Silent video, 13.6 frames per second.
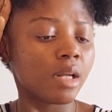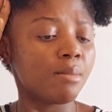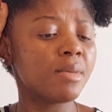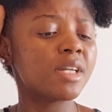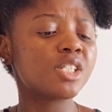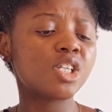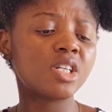
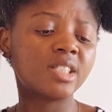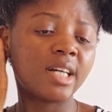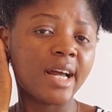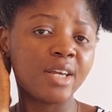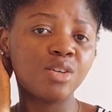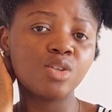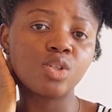mixture
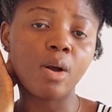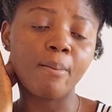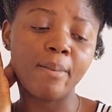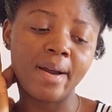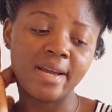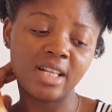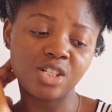that I use on
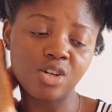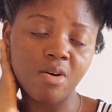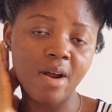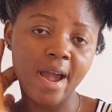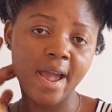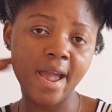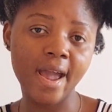my
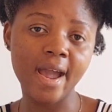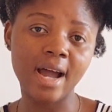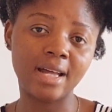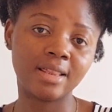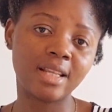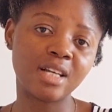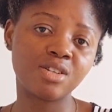natural hair
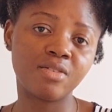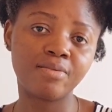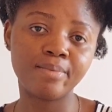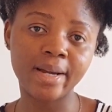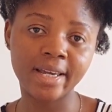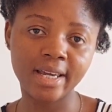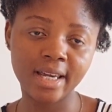and that of
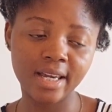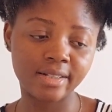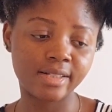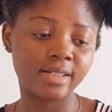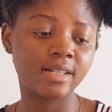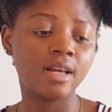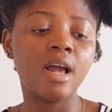my
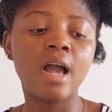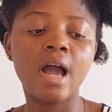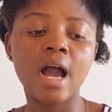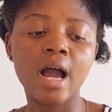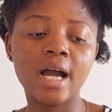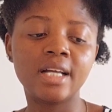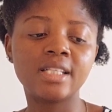kids,
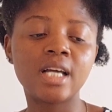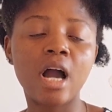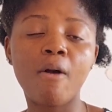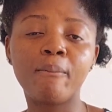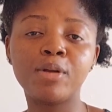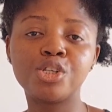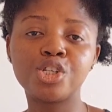and
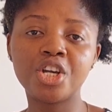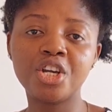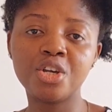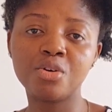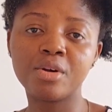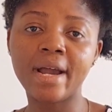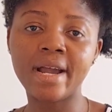I'll be showing
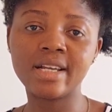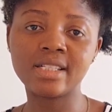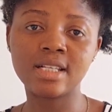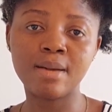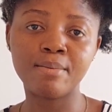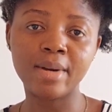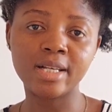you guys
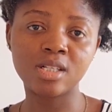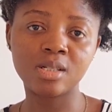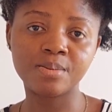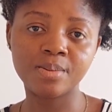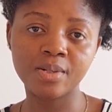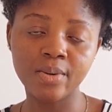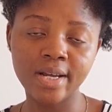in my
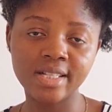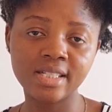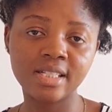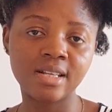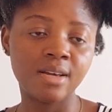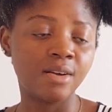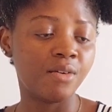subsequent
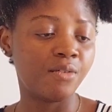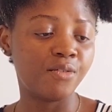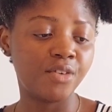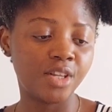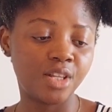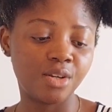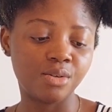
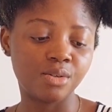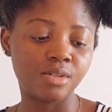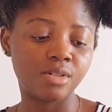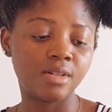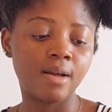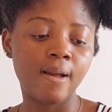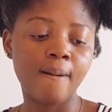
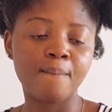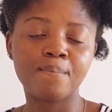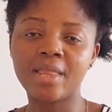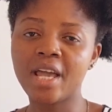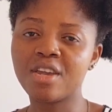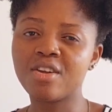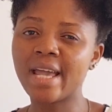videos.
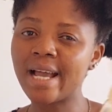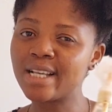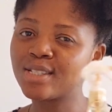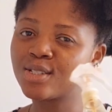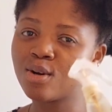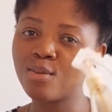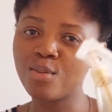Thank you
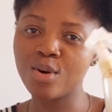guys so